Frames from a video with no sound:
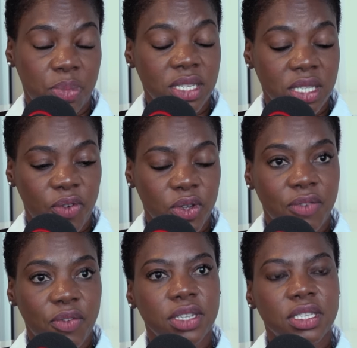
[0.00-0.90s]
That's the first
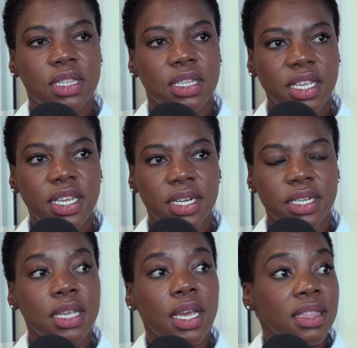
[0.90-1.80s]
I've got to say. The second
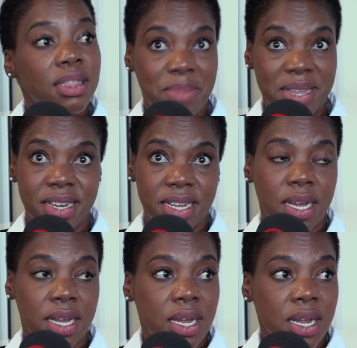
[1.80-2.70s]
is the
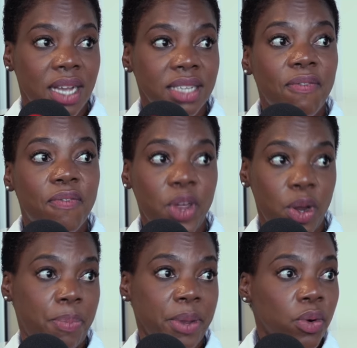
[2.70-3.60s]
media has a
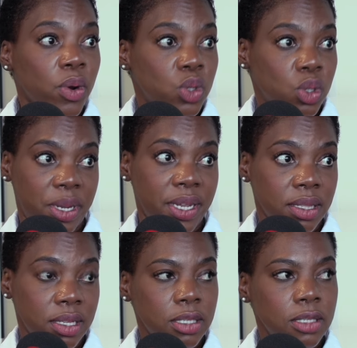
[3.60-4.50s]
very big role to play
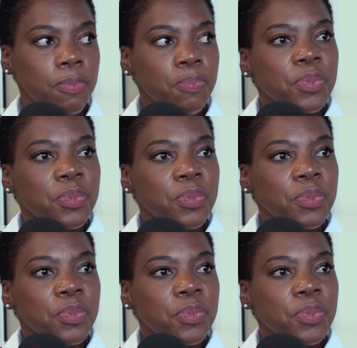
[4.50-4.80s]
in this.